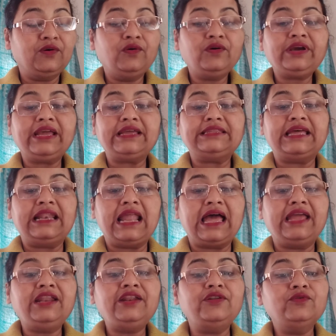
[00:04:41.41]
Okay, the
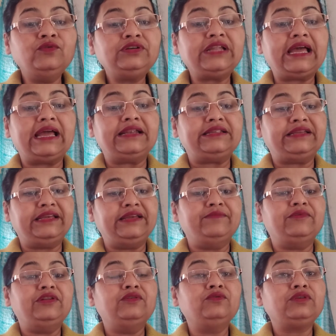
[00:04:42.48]
lion looked at
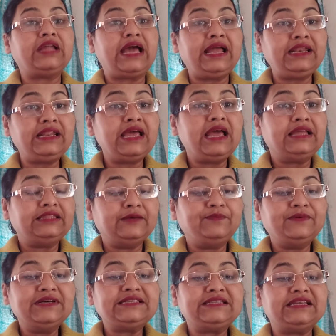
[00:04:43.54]
him, looked at the
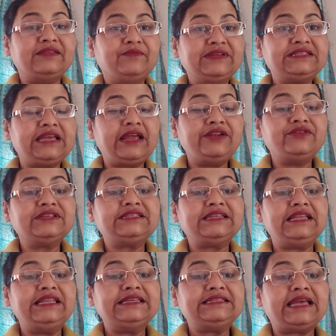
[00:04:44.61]
person, Miss
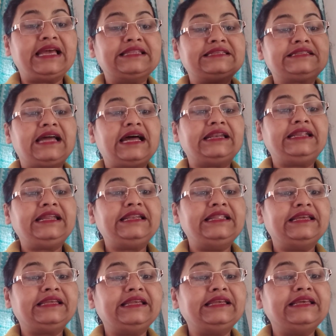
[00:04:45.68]
Androcles, and started
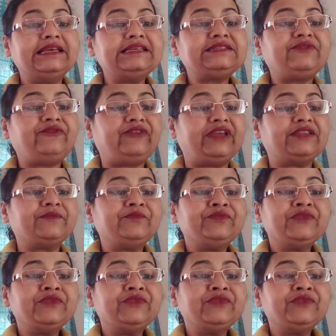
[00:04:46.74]
licking his feet.